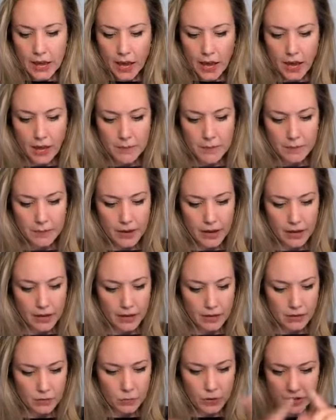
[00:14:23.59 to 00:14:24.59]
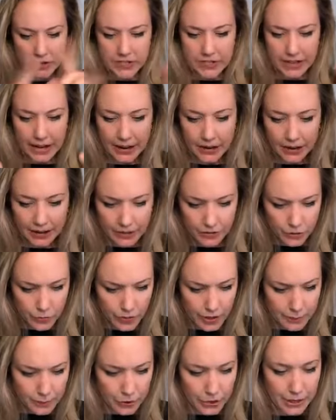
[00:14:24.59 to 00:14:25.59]
Uh, where is it? I, I, don't know
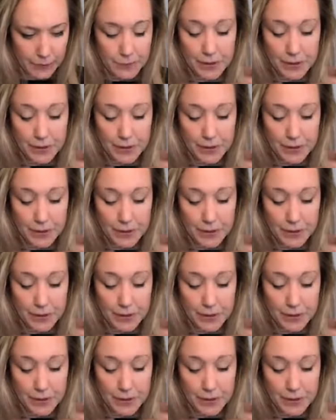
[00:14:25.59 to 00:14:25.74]
where I put it.